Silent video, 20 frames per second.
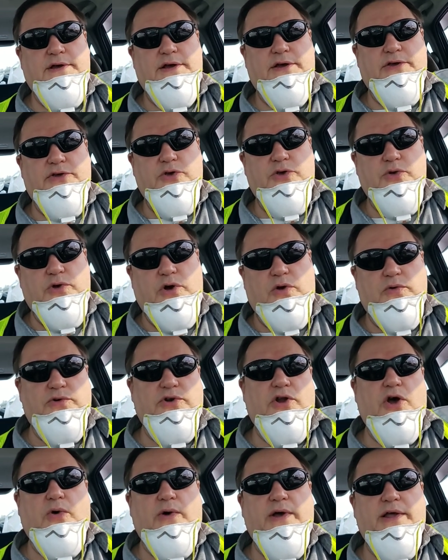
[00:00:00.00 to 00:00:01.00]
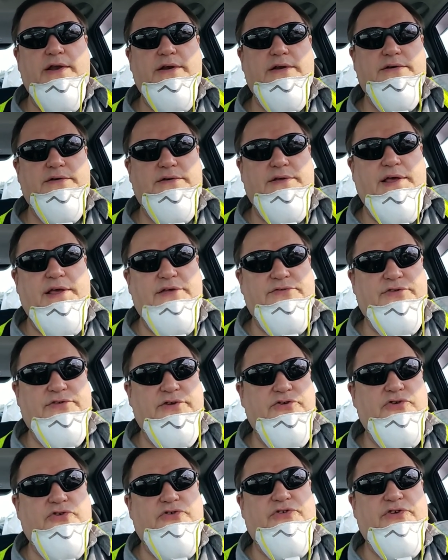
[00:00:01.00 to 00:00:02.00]
You don't know it. It's in
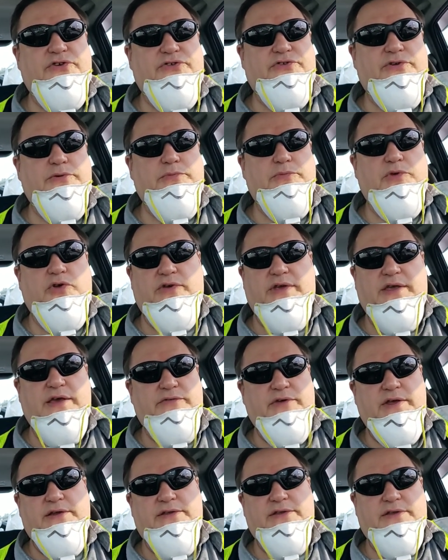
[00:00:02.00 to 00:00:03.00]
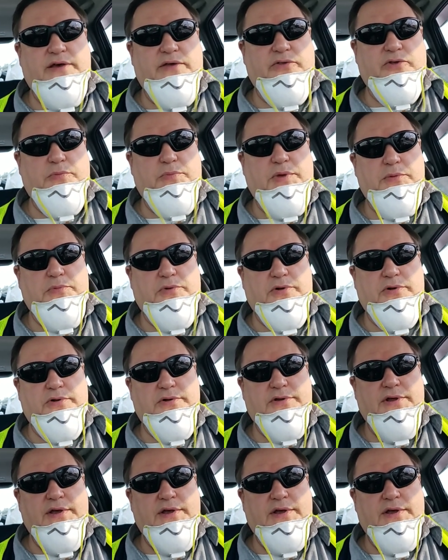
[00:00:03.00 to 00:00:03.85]
your system. You're giving it to other people.